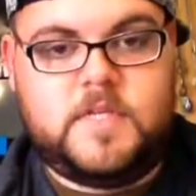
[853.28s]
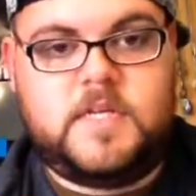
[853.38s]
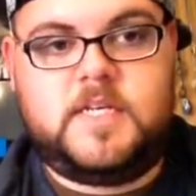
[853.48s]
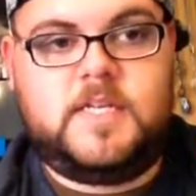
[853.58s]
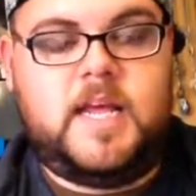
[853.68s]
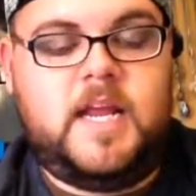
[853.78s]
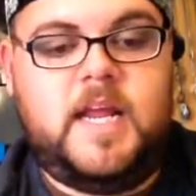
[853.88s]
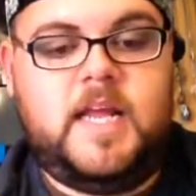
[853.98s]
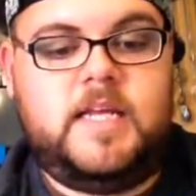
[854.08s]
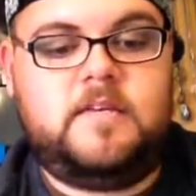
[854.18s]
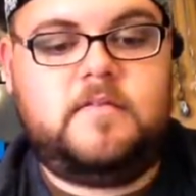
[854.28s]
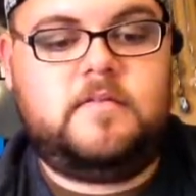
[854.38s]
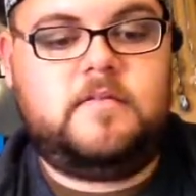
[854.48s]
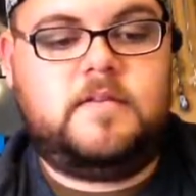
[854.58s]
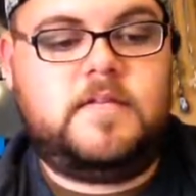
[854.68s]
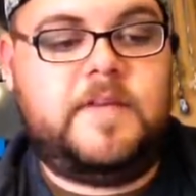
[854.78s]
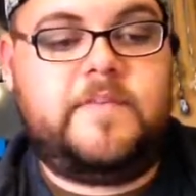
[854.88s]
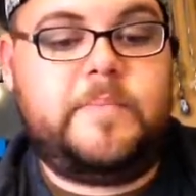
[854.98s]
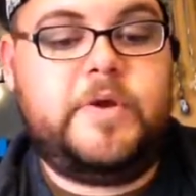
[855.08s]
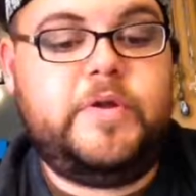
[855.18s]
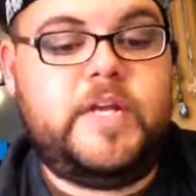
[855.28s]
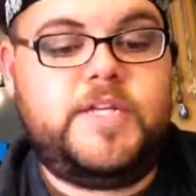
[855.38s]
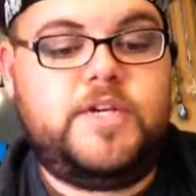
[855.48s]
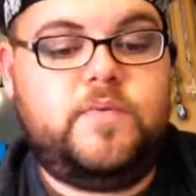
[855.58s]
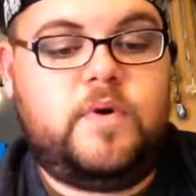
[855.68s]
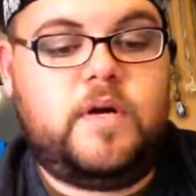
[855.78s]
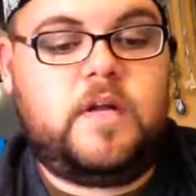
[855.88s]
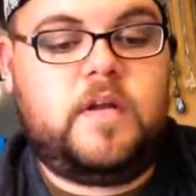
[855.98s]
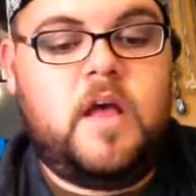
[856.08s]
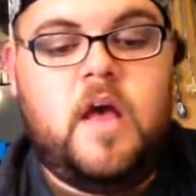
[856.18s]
to set any different mood that you want.